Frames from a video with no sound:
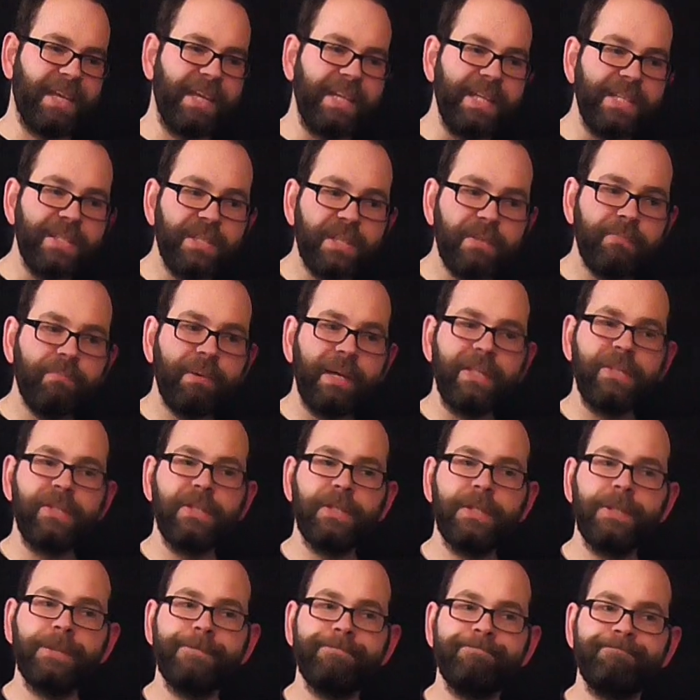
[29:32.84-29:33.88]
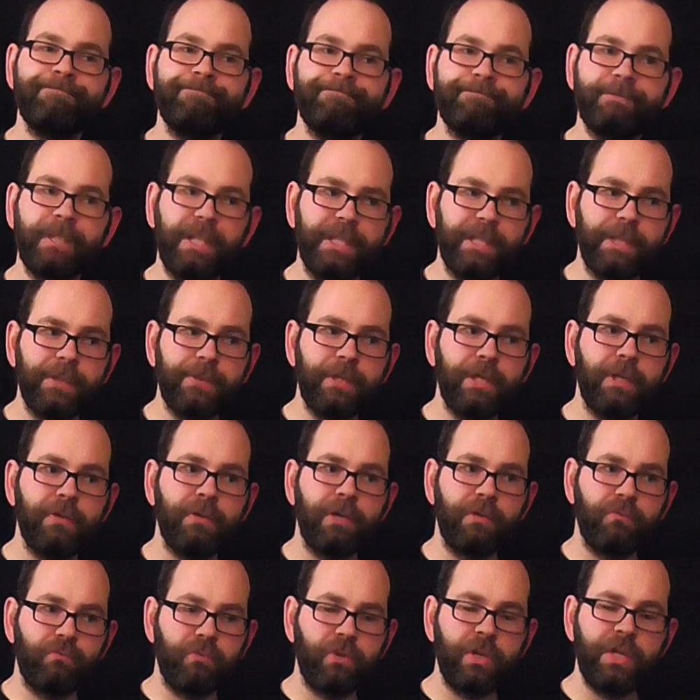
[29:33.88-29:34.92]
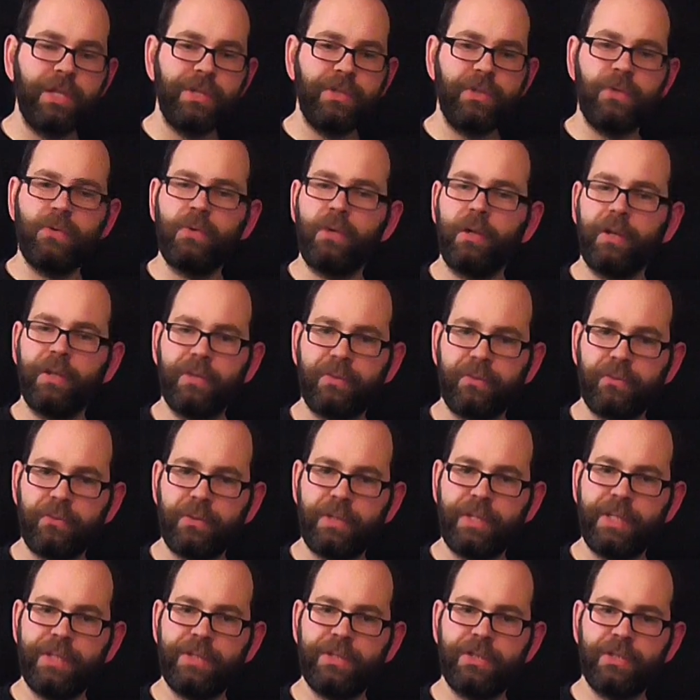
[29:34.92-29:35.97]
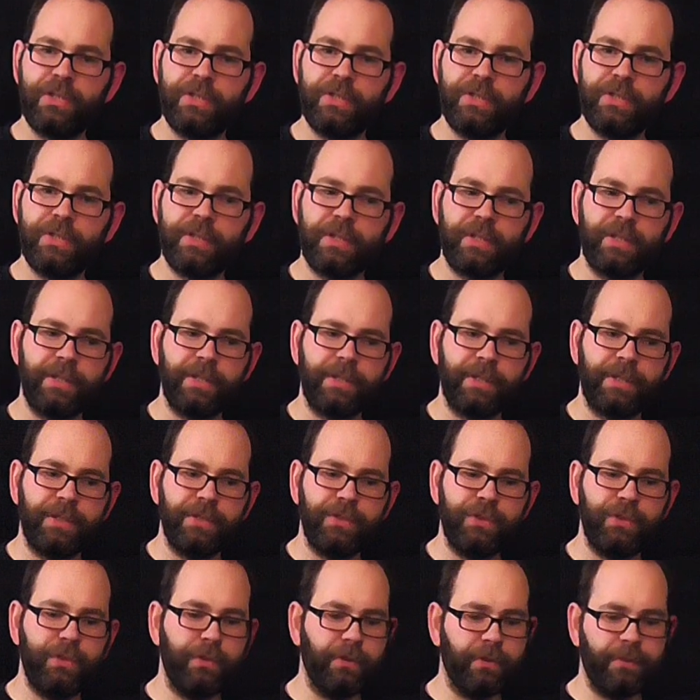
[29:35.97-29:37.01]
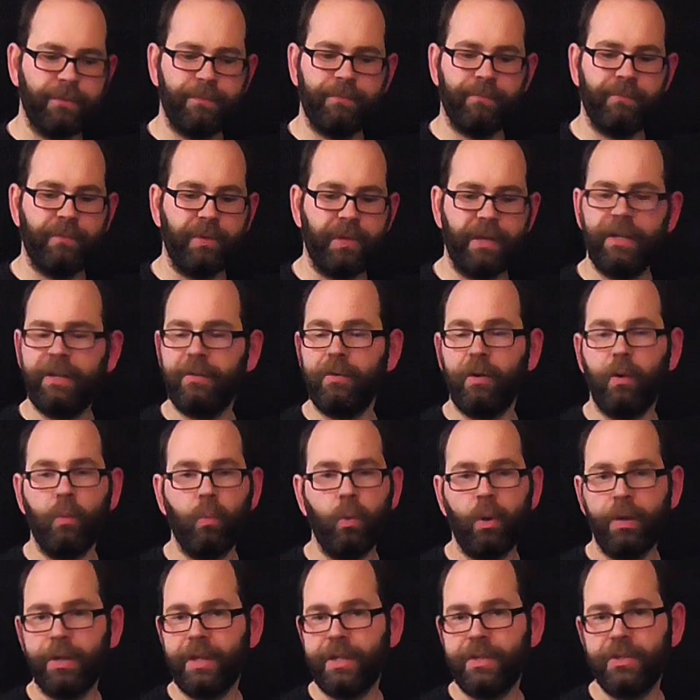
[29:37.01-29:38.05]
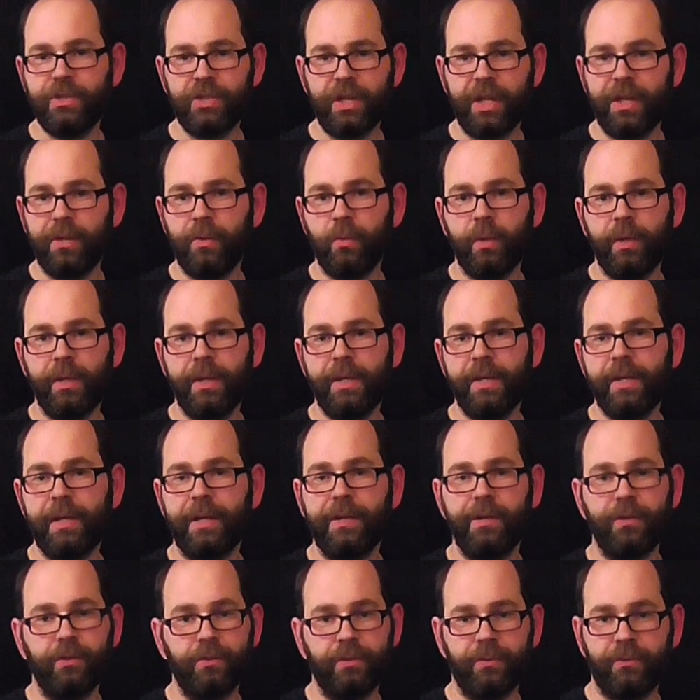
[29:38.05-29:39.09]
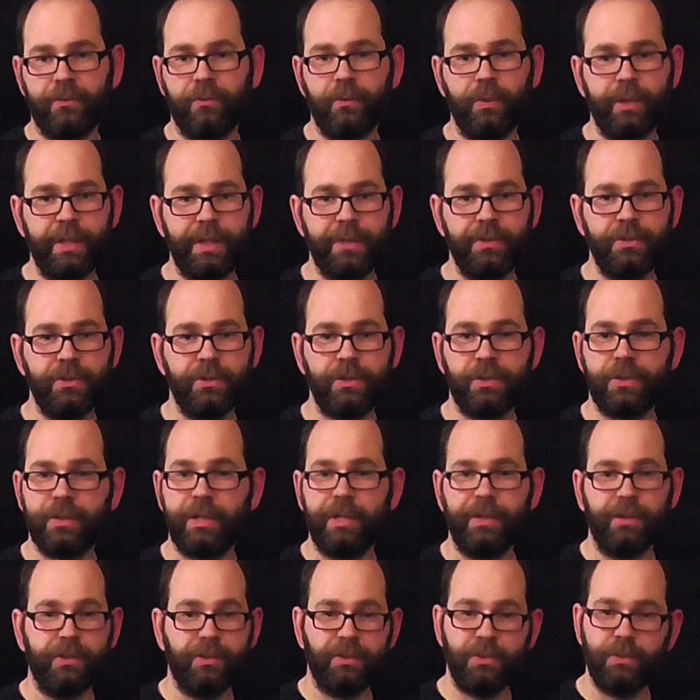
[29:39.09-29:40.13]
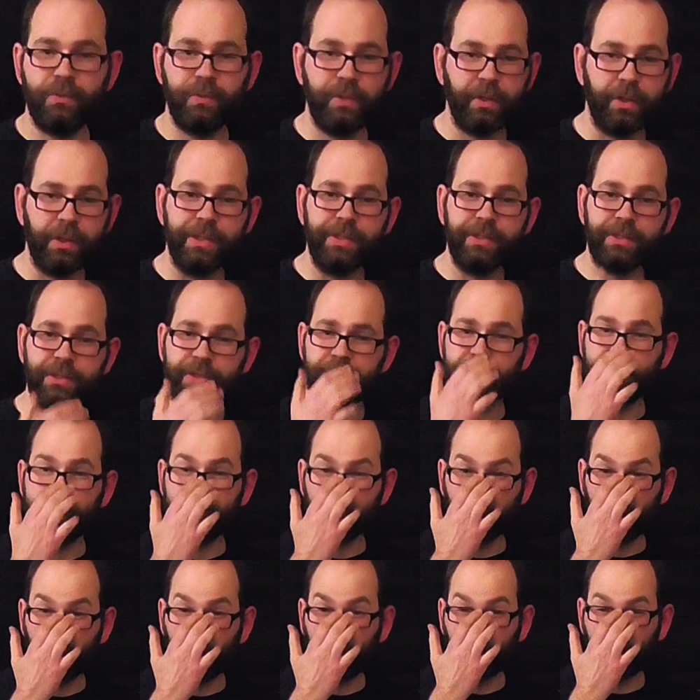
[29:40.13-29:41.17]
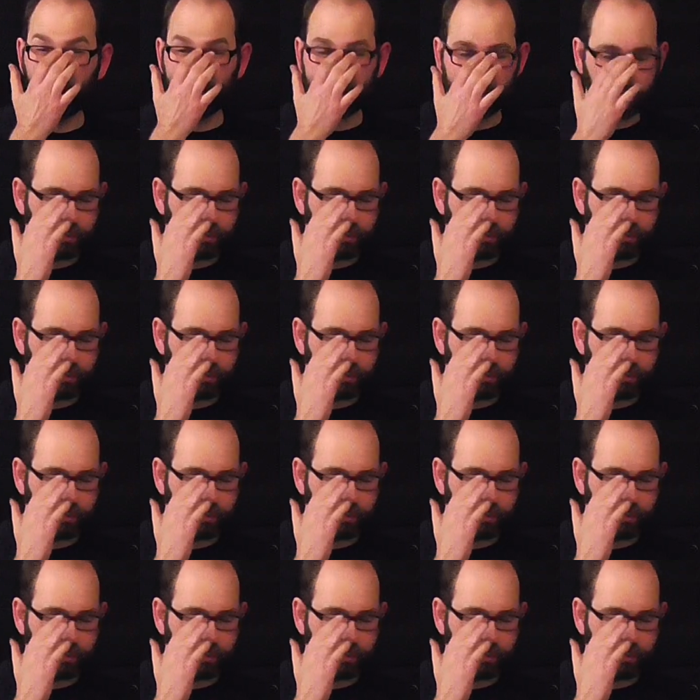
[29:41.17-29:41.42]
Is it better? I don't know. I really do like the 3 inches, because you got a 1 inch NOA, and you got the 3 inch and the 2 dice. It's always,